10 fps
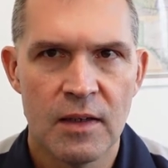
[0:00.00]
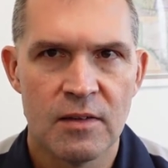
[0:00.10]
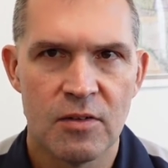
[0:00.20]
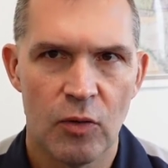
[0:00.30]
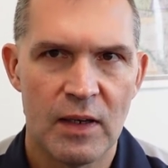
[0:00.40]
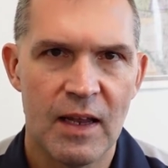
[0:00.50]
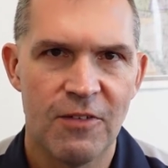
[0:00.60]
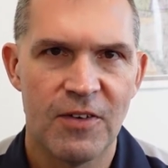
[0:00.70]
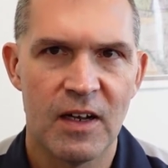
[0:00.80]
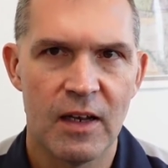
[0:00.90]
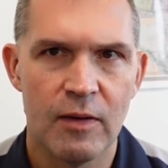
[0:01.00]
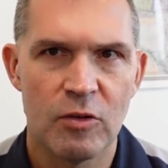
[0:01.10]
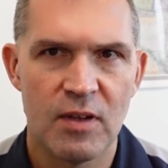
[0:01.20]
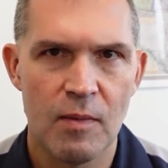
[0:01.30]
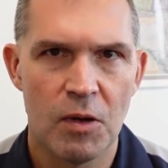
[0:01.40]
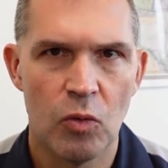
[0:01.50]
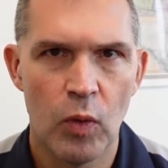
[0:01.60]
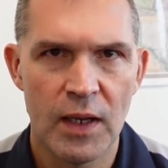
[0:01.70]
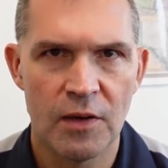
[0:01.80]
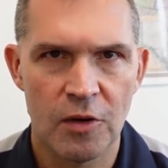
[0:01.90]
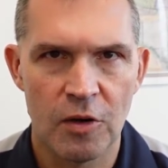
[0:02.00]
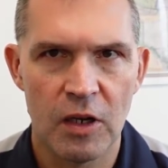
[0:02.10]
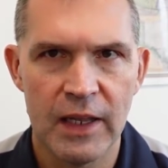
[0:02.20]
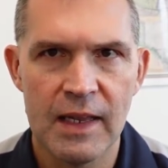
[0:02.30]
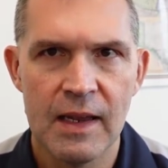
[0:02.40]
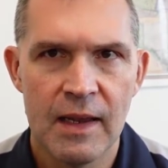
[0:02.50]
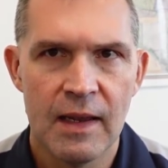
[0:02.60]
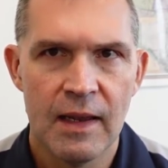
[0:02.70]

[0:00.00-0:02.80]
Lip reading: So he definitely was able to win early,